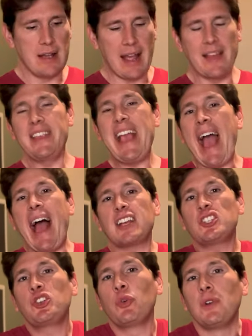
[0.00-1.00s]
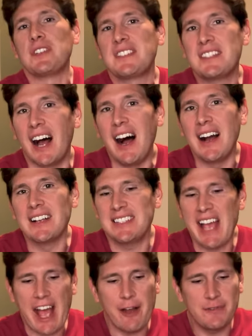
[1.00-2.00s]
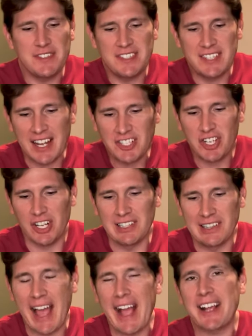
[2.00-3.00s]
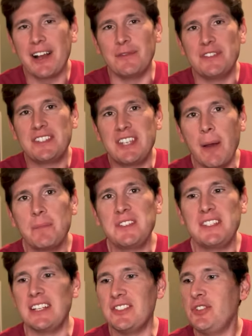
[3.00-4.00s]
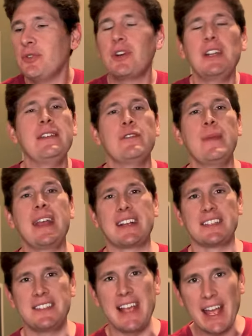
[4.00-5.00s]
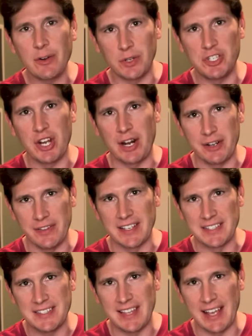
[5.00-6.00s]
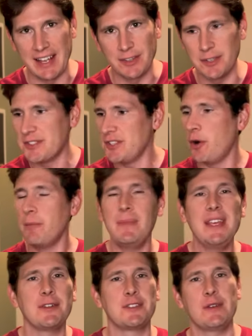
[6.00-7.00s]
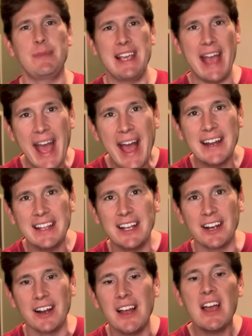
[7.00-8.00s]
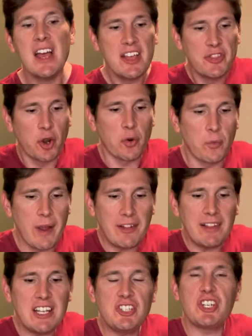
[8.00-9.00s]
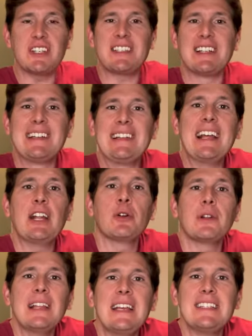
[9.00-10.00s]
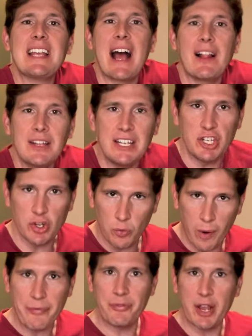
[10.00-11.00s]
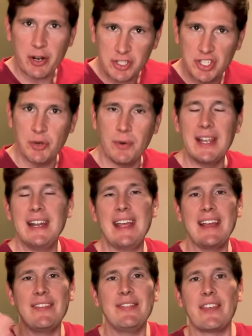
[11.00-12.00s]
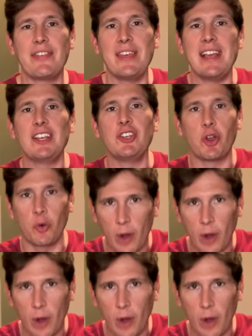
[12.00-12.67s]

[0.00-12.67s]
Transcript: And the actual songs have such a lack of substance, you couldn't even make a sandwich out of this thing. There's no meal to be had here. They're really just literally telling you what they're doing in the thing you're